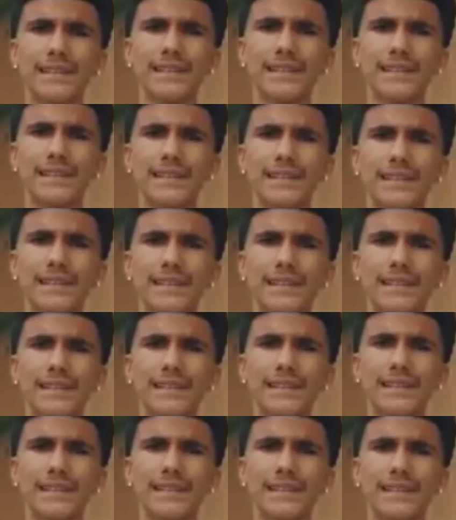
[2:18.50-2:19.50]

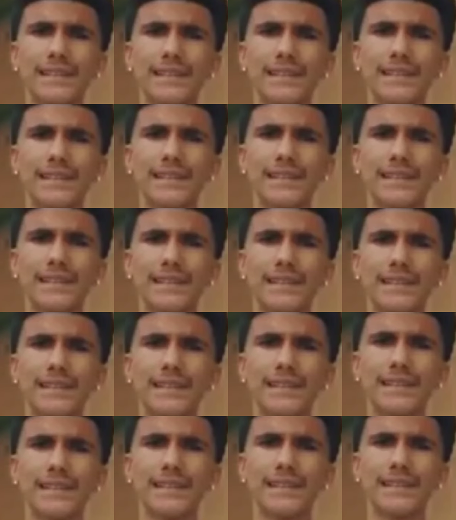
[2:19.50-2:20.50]

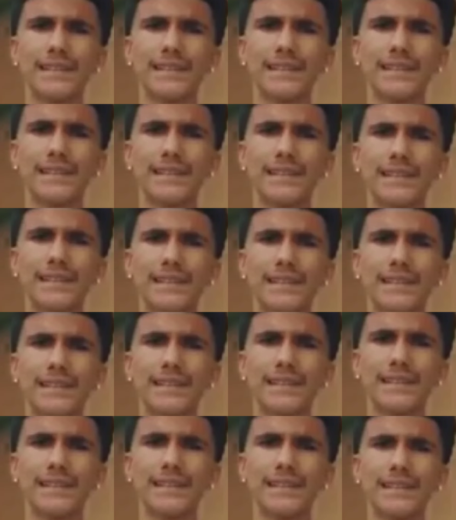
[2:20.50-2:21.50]

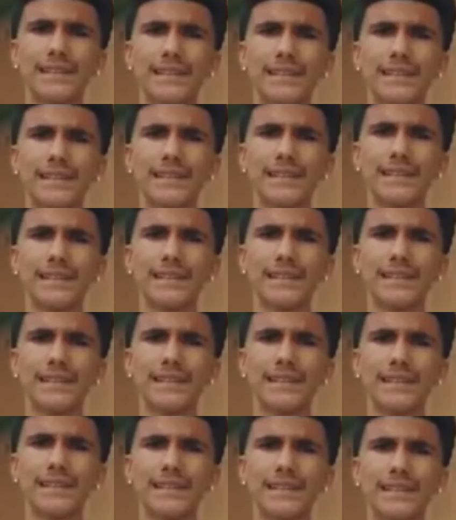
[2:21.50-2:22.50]

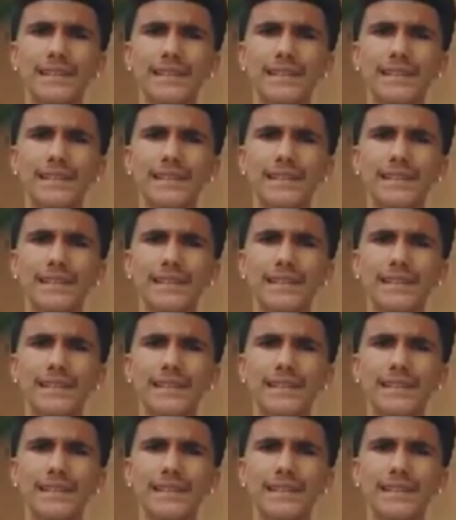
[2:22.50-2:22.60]
No words are spoken by the person on screen.